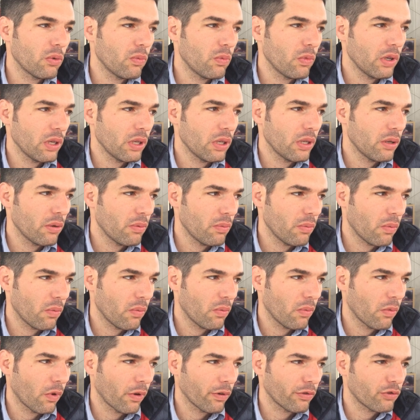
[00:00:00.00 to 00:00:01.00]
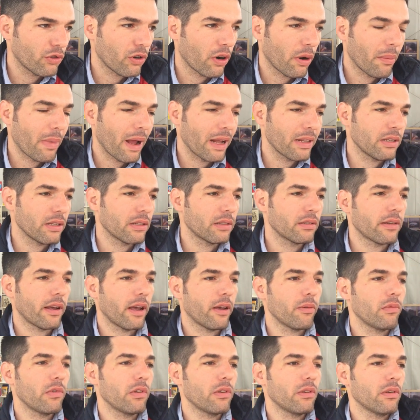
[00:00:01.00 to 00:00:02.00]
to be the most traumatic
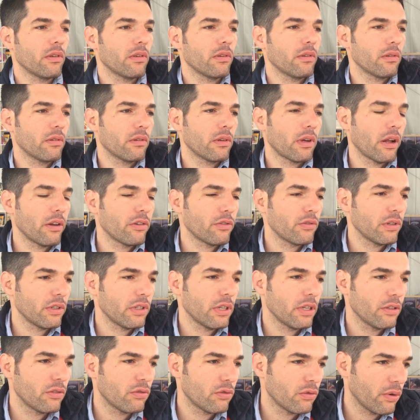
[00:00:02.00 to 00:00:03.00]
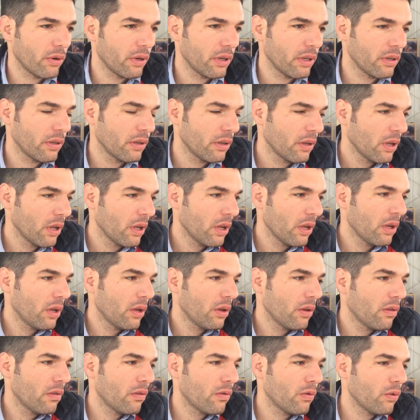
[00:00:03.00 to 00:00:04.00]
time in the country's history
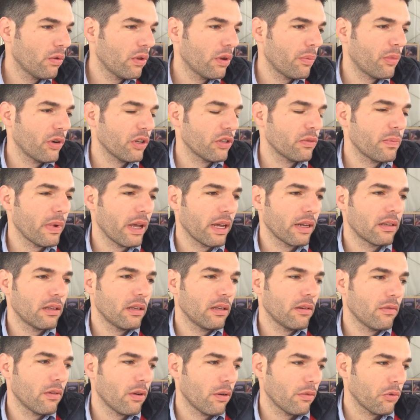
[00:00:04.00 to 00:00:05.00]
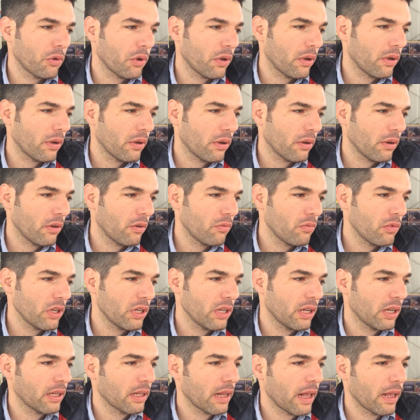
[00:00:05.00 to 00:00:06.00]
through the perspective of a
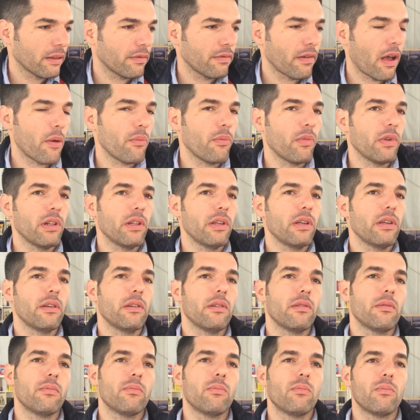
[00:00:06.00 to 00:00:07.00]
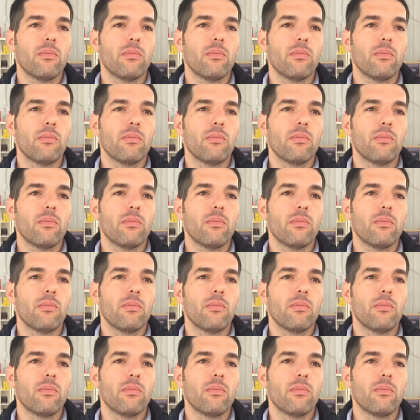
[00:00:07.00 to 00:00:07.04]
middle-class family,